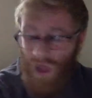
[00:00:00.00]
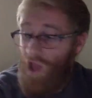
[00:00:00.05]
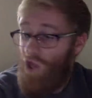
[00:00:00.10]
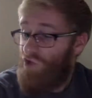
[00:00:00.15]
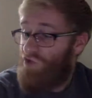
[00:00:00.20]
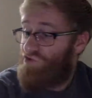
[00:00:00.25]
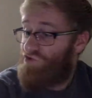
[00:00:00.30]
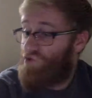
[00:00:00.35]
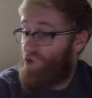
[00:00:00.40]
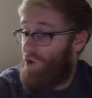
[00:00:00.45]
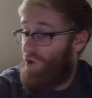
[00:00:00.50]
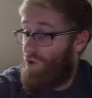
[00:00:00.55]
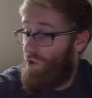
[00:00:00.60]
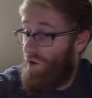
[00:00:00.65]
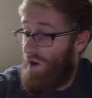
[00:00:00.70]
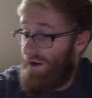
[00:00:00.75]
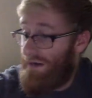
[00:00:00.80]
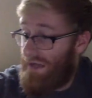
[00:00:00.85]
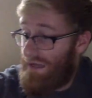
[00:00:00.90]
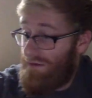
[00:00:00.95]

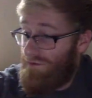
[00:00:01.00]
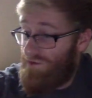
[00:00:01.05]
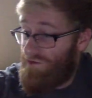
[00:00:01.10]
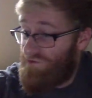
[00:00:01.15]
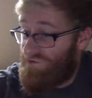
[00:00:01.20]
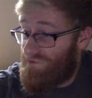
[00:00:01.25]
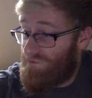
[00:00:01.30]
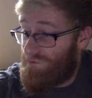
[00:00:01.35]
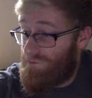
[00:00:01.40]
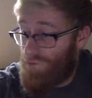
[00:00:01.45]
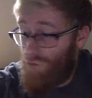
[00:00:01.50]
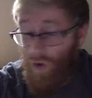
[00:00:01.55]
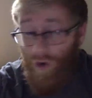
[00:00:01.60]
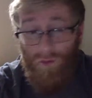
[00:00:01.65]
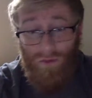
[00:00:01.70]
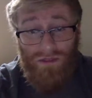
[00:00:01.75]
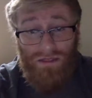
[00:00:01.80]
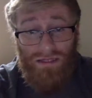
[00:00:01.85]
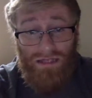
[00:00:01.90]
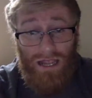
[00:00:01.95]
So, again, this is
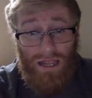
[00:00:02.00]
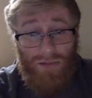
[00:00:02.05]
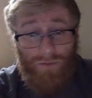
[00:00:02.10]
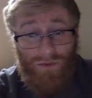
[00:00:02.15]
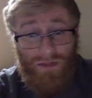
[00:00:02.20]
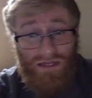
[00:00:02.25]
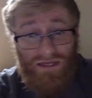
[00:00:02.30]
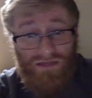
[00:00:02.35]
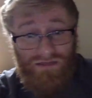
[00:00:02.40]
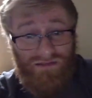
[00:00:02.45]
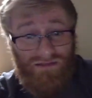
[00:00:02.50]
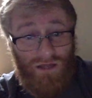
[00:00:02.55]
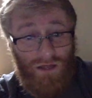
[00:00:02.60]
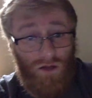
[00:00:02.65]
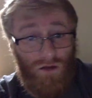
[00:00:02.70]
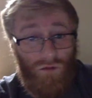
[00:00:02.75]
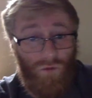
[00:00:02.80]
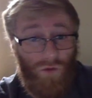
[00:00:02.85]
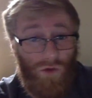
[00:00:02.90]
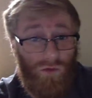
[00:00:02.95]
normally a piece
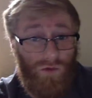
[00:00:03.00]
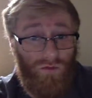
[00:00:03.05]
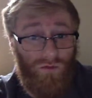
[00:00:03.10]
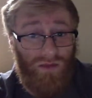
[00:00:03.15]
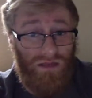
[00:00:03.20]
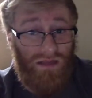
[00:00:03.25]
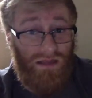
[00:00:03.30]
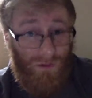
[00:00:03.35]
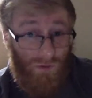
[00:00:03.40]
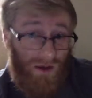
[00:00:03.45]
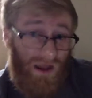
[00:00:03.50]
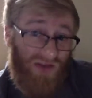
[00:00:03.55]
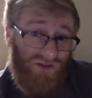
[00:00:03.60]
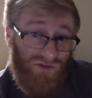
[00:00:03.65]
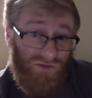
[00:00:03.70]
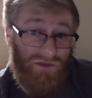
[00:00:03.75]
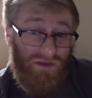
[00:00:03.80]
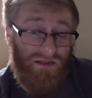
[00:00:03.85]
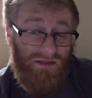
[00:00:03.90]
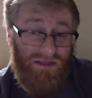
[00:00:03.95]
that it would
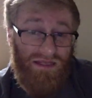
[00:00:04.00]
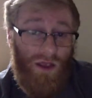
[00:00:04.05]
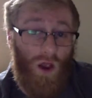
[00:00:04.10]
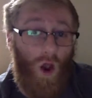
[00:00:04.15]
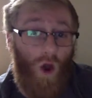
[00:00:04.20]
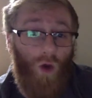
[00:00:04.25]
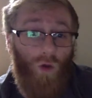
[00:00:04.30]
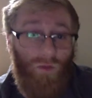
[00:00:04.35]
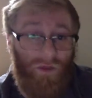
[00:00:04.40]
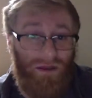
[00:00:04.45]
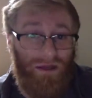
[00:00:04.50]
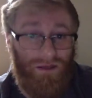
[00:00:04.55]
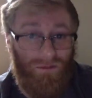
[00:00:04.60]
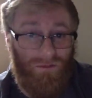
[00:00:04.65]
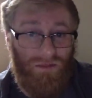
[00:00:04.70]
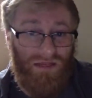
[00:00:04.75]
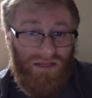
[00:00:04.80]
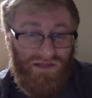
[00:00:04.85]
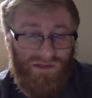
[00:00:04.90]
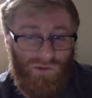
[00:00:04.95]
actually be the opening
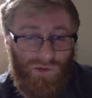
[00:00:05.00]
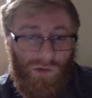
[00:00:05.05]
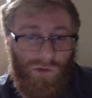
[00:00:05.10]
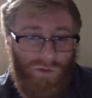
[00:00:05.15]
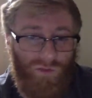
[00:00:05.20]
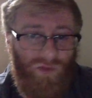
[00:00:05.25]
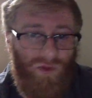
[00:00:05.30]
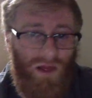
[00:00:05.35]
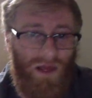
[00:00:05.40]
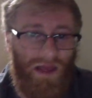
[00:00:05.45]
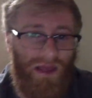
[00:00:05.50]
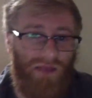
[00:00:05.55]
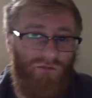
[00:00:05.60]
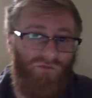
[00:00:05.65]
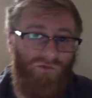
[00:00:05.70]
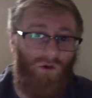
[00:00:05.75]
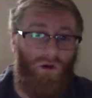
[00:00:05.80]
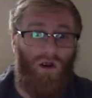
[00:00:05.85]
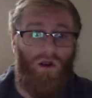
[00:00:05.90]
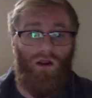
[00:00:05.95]
piece we would play
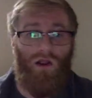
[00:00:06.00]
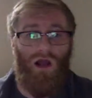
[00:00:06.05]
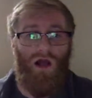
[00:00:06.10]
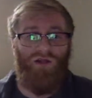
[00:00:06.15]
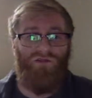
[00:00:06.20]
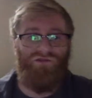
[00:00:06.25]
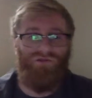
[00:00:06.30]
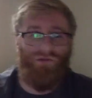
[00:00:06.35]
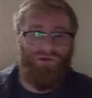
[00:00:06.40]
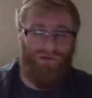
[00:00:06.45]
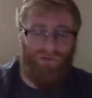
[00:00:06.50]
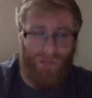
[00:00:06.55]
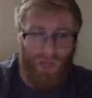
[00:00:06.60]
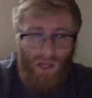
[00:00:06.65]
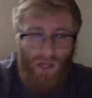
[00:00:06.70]
for our concert